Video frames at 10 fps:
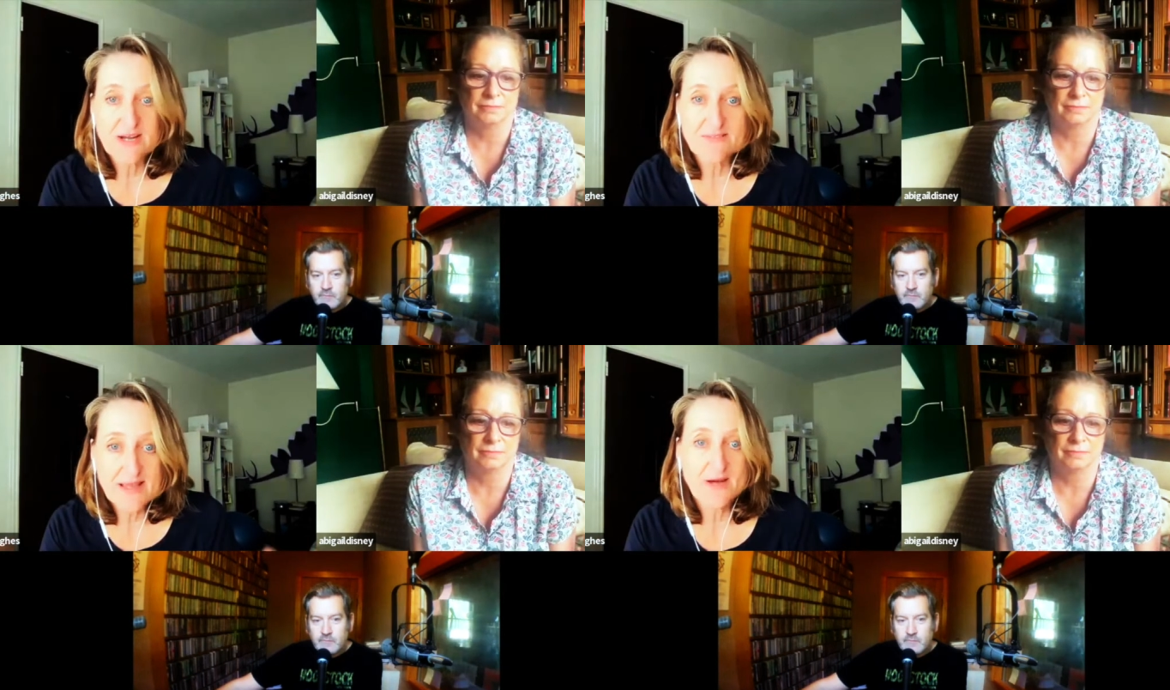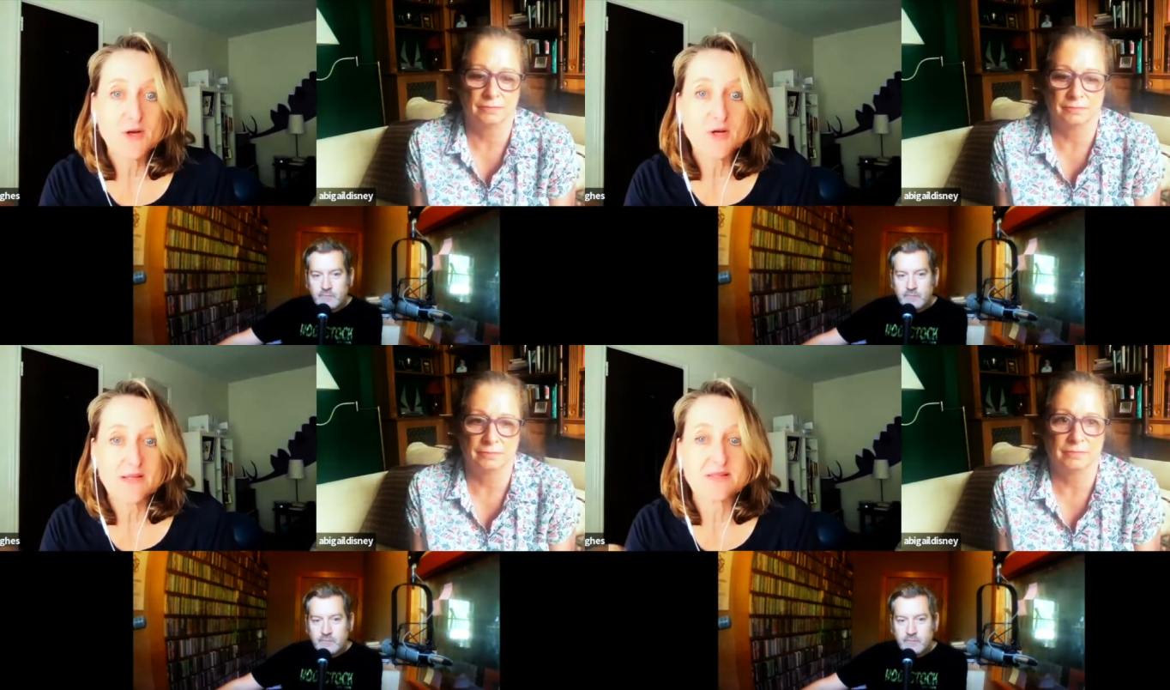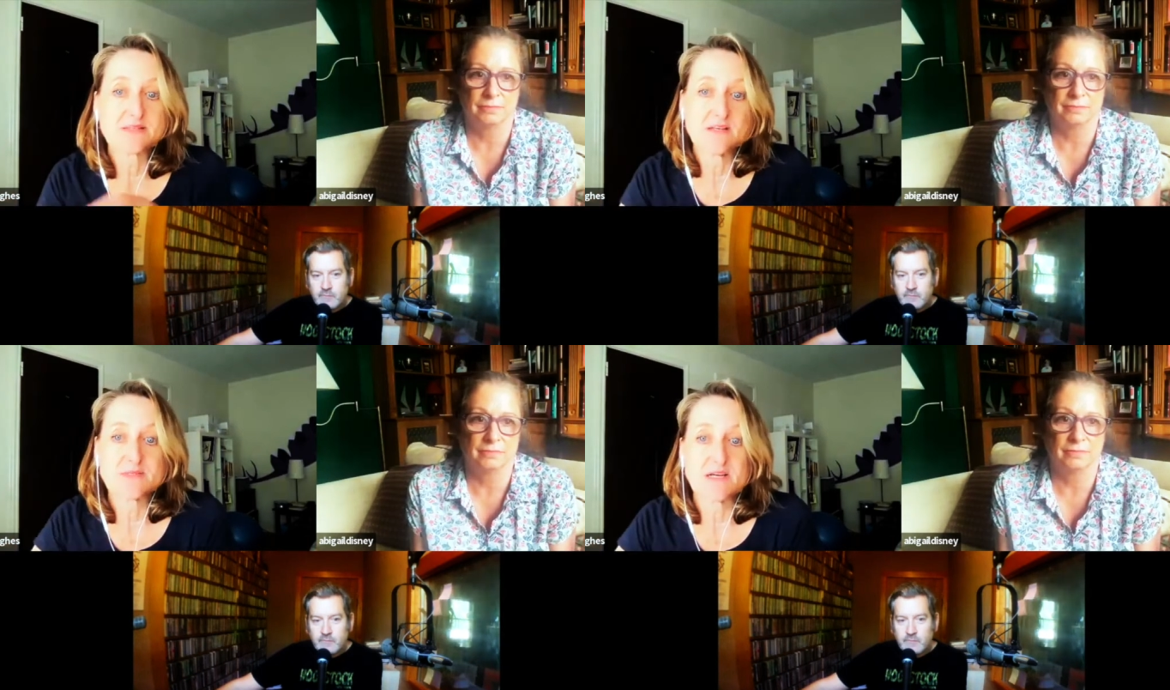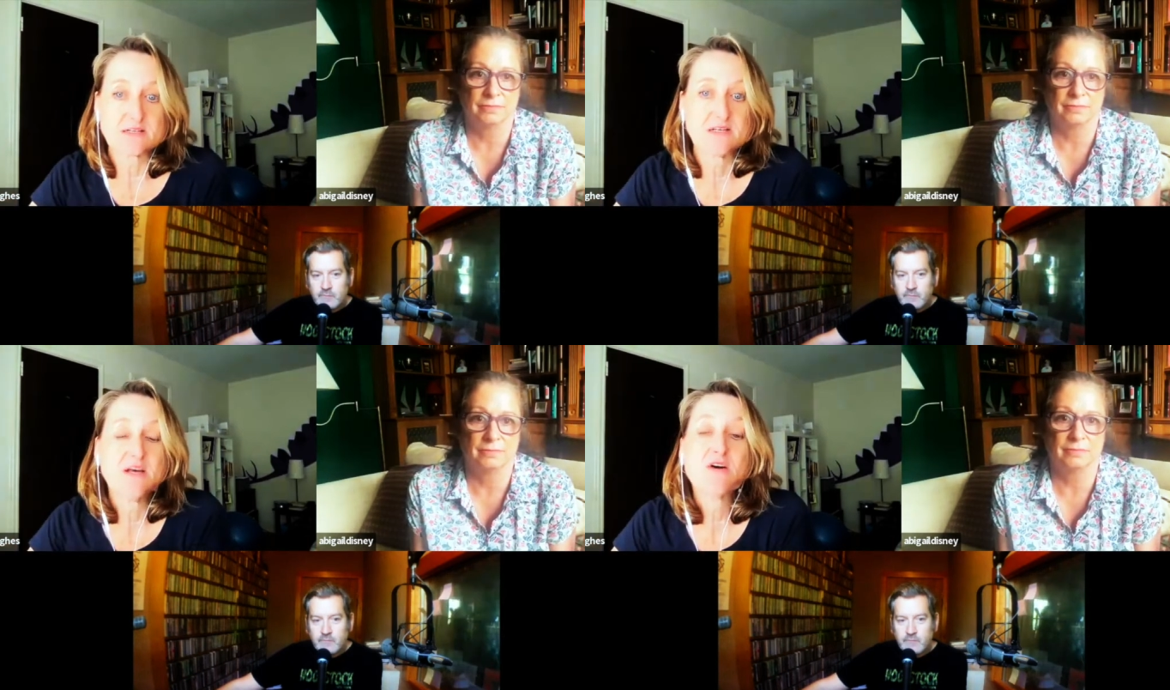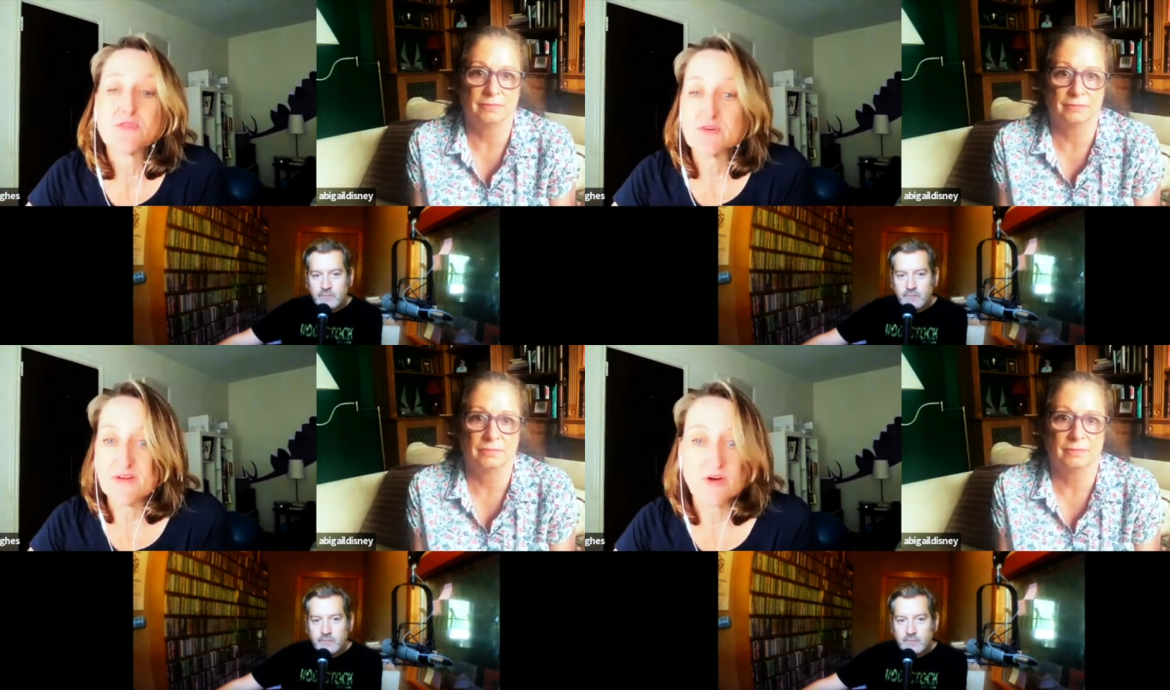Speaker 1: have cared about this subject
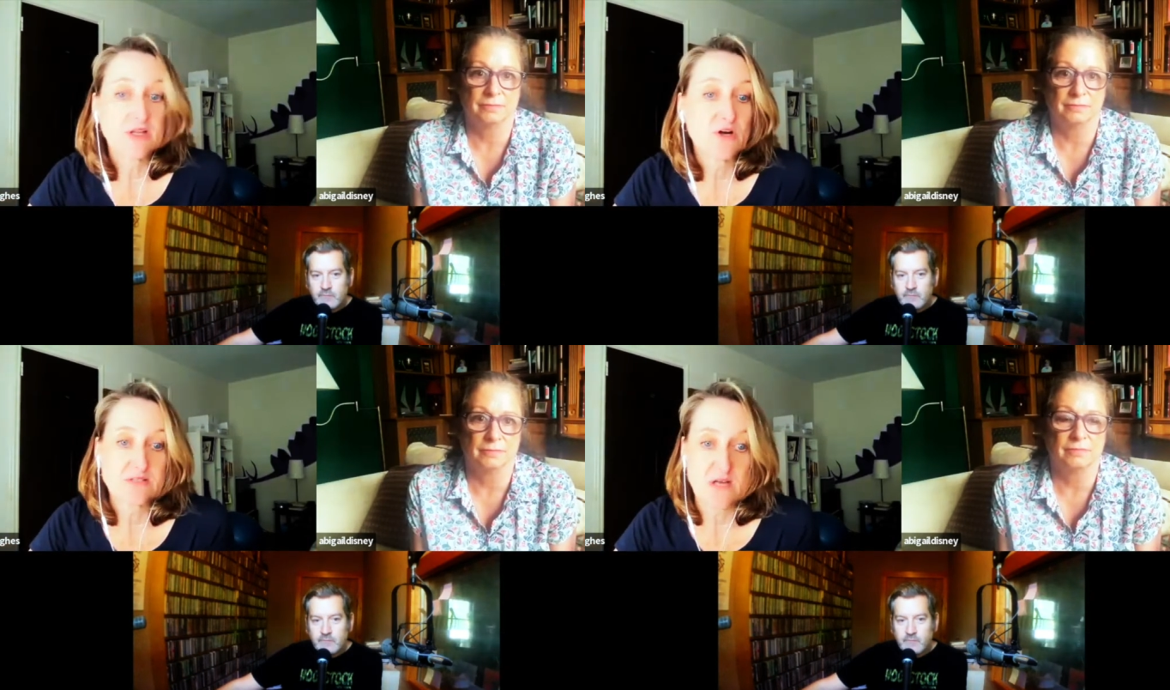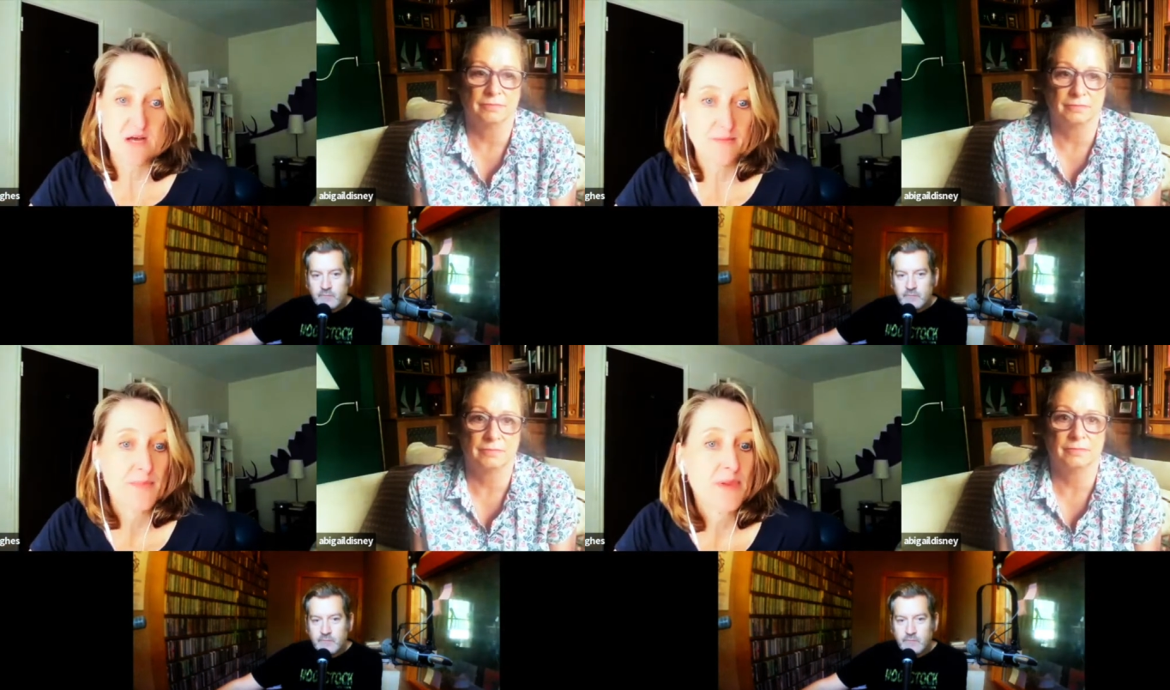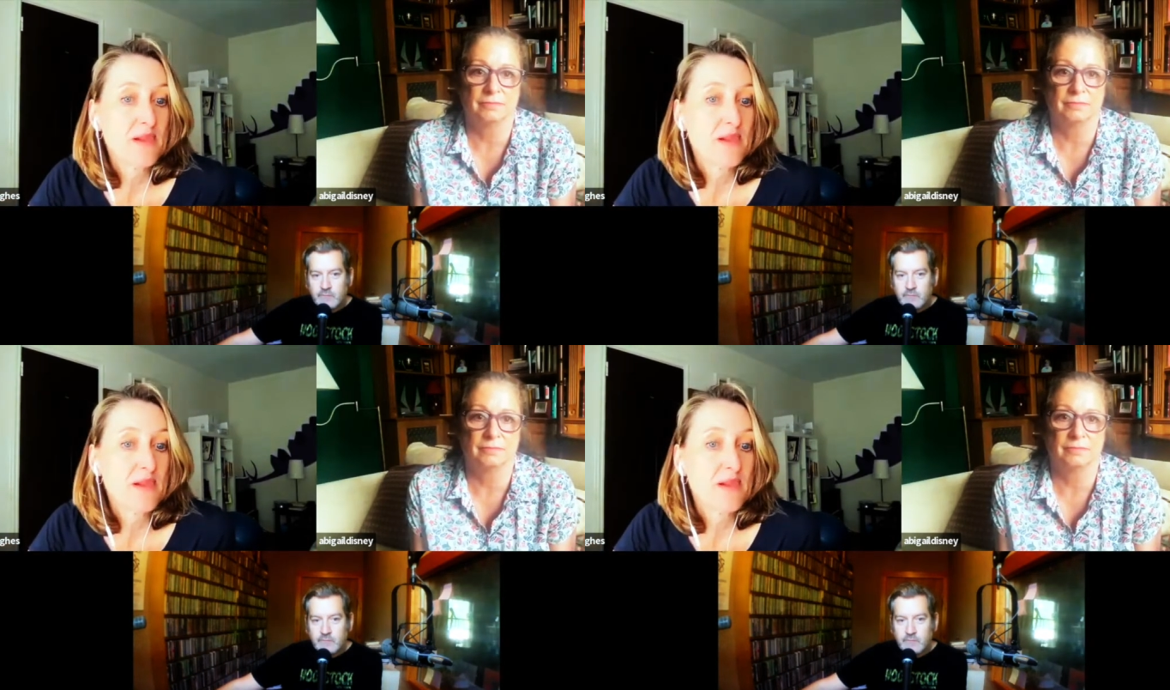for a very long time,